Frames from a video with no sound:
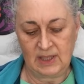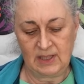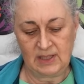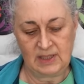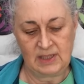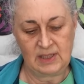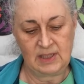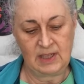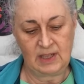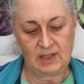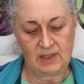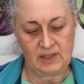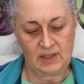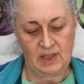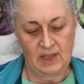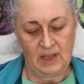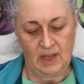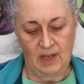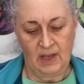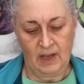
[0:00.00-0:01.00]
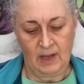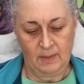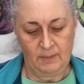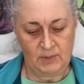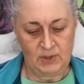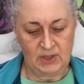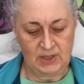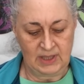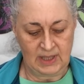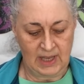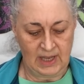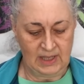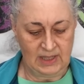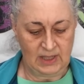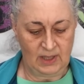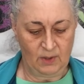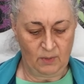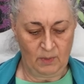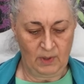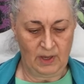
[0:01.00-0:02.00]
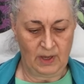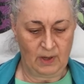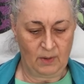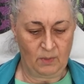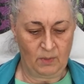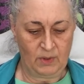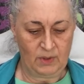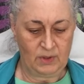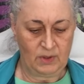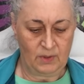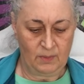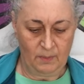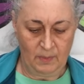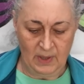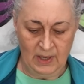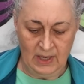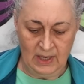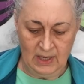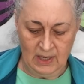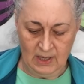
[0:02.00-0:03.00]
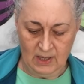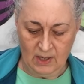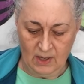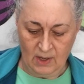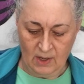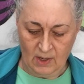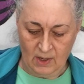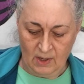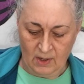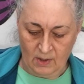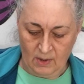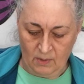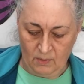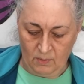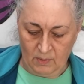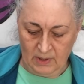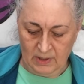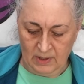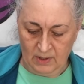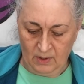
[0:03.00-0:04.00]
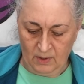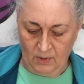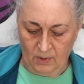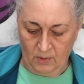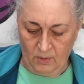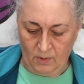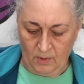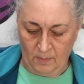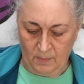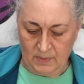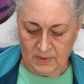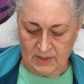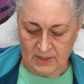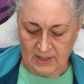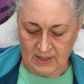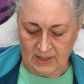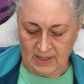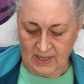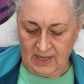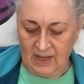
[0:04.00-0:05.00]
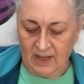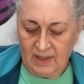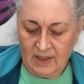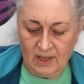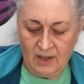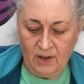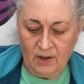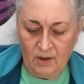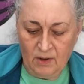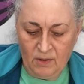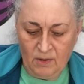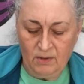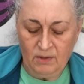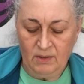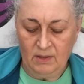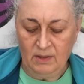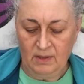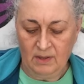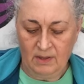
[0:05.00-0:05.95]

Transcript: thing sticks. I'm just guessing where I want to be. One hole opposite the other hole,